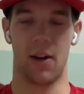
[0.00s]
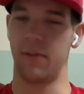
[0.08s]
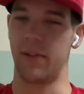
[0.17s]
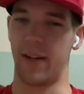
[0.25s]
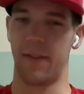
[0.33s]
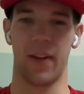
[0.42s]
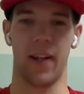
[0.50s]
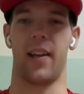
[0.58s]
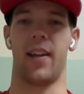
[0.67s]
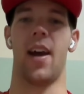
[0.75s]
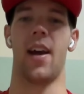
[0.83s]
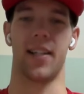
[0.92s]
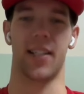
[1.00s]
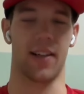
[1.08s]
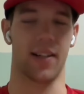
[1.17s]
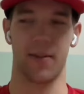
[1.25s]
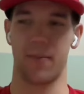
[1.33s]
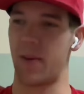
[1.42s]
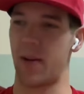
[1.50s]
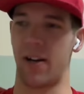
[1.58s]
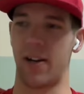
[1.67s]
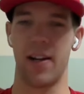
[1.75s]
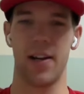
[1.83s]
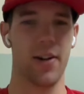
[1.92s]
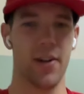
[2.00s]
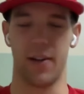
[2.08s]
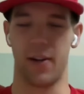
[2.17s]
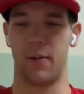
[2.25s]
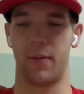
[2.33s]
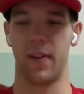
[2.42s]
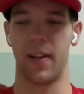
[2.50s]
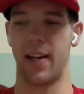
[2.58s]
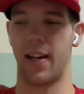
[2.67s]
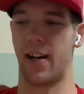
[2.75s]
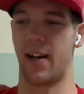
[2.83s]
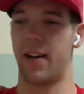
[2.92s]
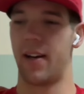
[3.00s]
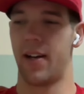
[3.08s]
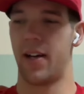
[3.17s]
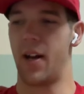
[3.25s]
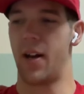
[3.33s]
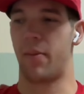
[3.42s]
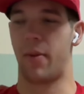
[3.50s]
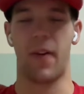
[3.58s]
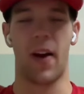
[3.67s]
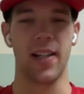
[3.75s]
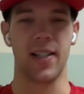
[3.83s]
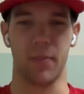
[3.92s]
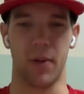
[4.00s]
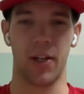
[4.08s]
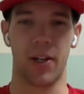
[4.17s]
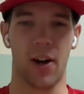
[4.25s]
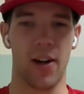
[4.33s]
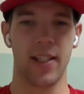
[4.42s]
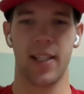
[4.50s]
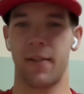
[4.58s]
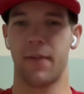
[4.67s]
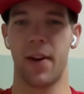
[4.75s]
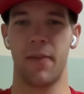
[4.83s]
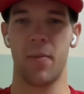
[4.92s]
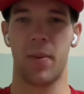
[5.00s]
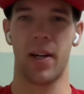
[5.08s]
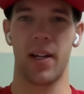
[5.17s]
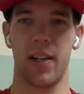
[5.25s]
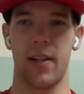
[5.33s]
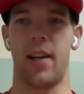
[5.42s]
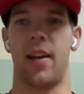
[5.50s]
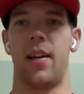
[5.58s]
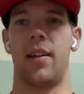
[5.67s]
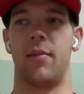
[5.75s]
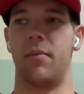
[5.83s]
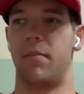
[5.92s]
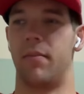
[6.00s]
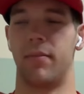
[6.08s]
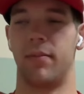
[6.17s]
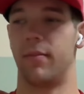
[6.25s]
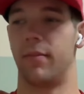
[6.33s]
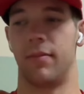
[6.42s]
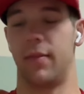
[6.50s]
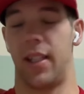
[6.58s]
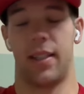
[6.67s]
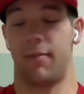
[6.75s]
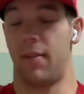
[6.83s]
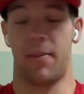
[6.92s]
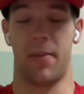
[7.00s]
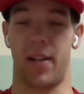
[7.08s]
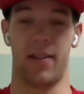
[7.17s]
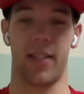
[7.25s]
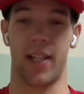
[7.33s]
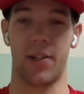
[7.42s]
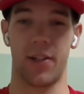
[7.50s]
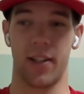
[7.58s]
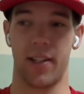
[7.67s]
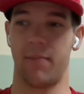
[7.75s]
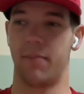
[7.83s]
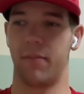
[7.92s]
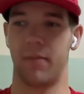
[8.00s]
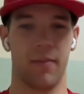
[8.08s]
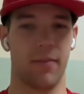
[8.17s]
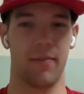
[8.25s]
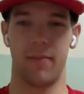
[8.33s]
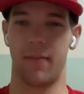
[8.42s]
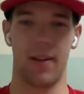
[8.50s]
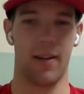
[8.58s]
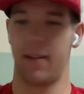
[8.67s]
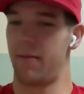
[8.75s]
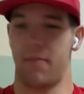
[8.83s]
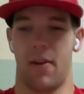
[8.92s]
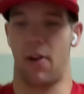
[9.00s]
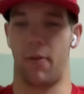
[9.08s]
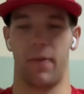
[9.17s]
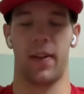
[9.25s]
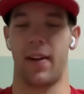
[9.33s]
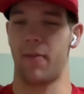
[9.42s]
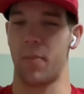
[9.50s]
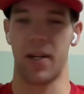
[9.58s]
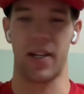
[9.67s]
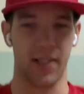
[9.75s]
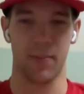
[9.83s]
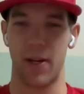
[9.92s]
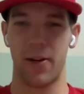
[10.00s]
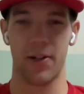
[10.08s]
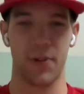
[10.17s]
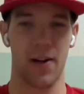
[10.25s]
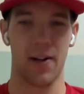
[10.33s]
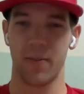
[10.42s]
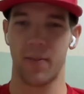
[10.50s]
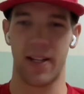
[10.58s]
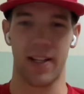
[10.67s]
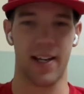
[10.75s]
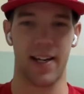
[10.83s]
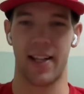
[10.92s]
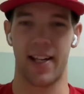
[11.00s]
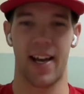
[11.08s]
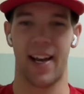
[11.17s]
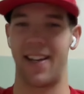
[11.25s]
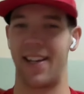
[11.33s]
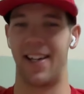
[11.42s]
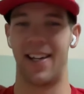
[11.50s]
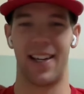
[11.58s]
Oh, definitely. Yeah, it's awesome to be on here and hopefully uh, provide some good content for everybody. And uh, I mean, essentially, hopefully everybody gets better at trials by the end of the day.